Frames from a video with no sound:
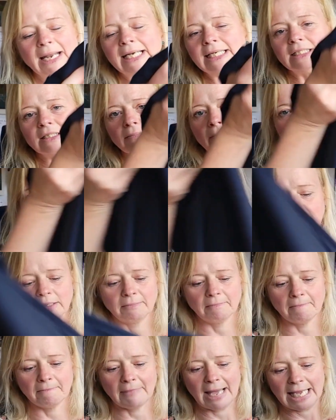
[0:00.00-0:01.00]
made to
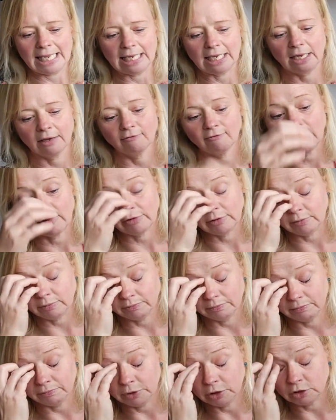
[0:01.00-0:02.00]
make very
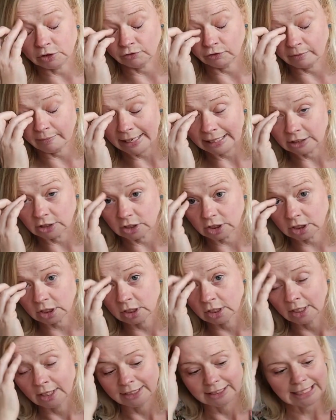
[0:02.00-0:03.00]
beautiful men's
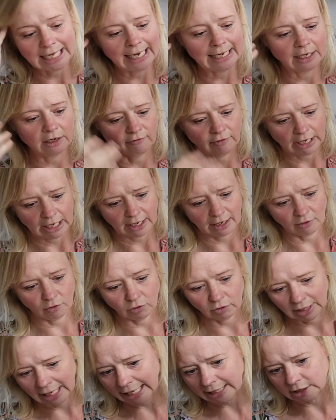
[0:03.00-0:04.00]
tailoring,
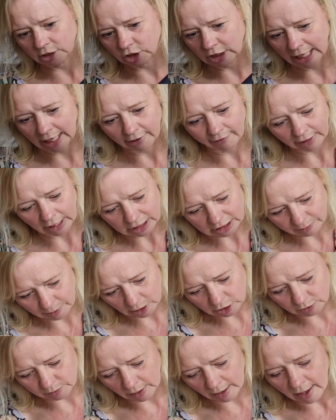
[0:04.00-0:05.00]
or ladies tailoring, I
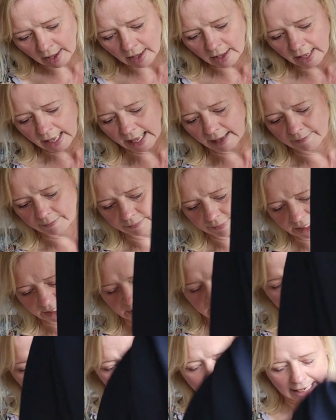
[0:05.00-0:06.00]
suppose. But
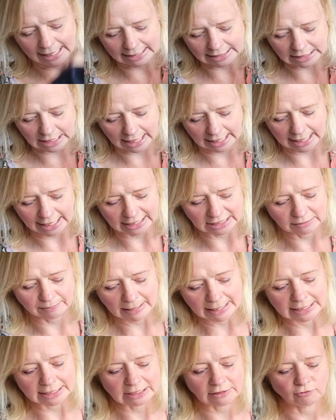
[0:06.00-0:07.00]
that's in my head. It's like
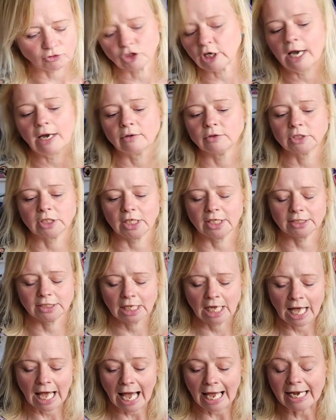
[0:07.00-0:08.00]
expensive trousers,
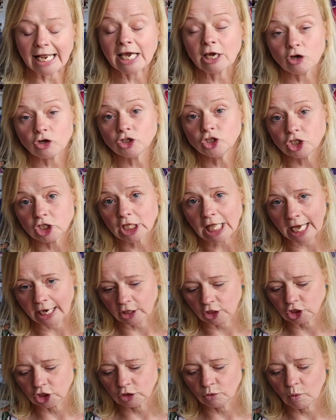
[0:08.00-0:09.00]
and I could do that. I
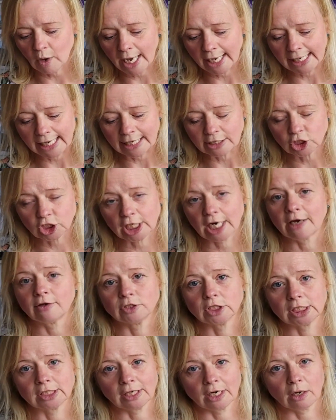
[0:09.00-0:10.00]
could do wide leg
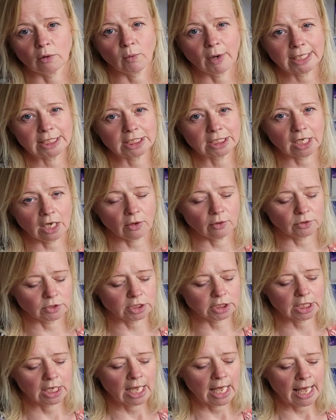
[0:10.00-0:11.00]
trousers and a
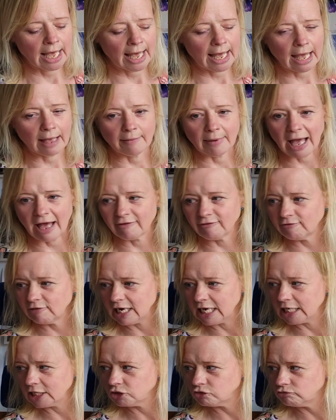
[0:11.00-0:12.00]
waistcoat. I
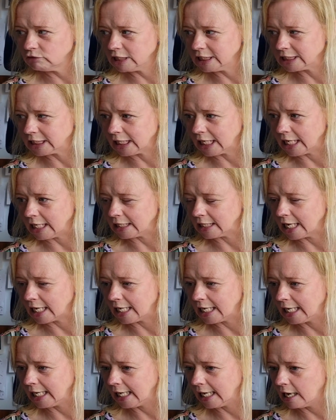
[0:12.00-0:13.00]
finished recently the
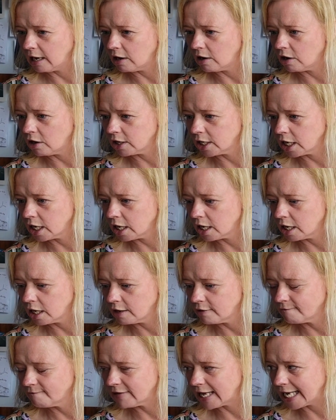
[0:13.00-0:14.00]
Liliana
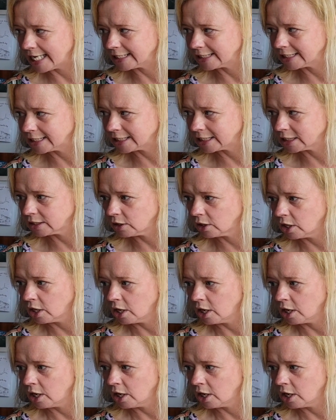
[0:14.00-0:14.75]
vest